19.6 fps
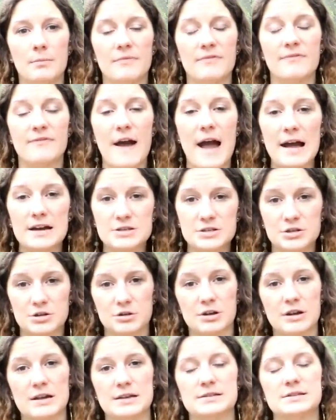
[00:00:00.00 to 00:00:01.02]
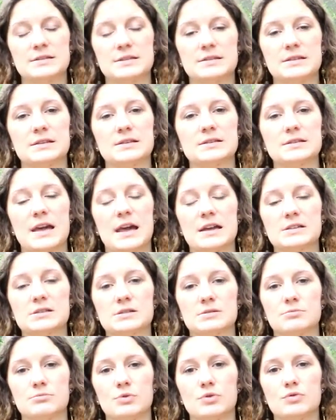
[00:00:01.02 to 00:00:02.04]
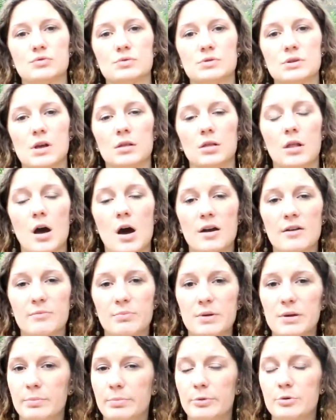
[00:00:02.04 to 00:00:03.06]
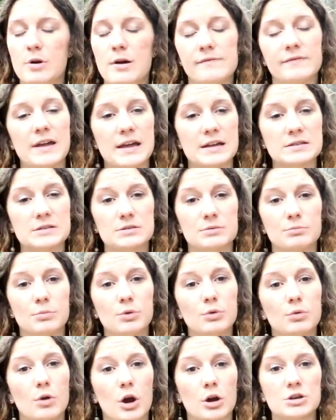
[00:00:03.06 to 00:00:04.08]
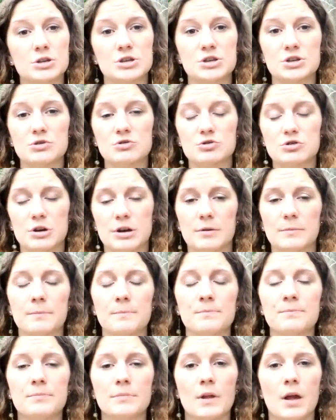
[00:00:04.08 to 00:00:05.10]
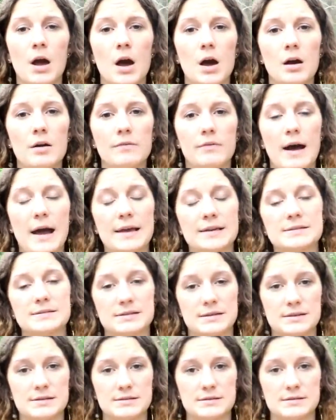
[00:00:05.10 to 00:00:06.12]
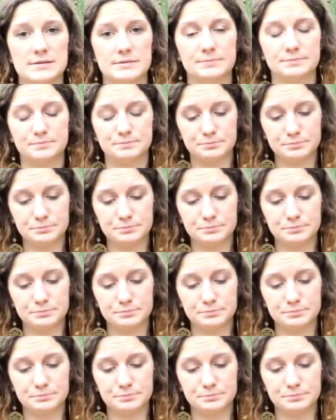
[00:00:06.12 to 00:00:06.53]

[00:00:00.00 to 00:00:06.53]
factor into this Cancer moon. A lot of people who have Cancer moon are children of Isis.